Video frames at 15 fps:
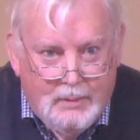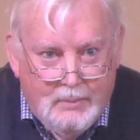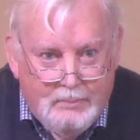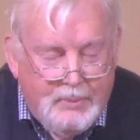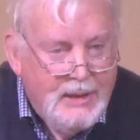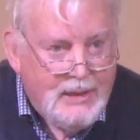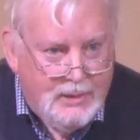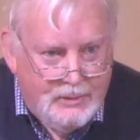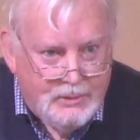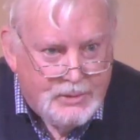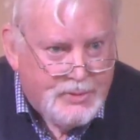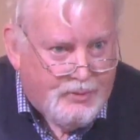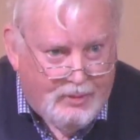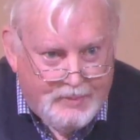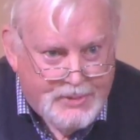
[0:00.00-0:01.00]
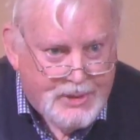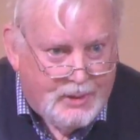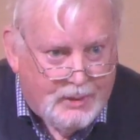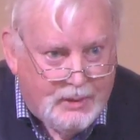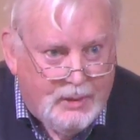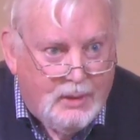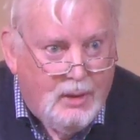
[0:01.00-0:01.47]
Be in
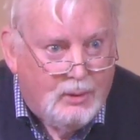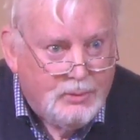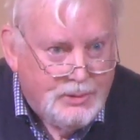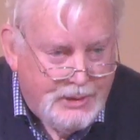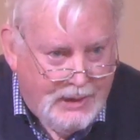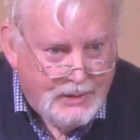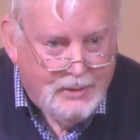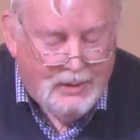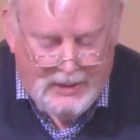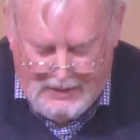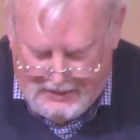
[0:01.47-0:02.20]
Scripture continually.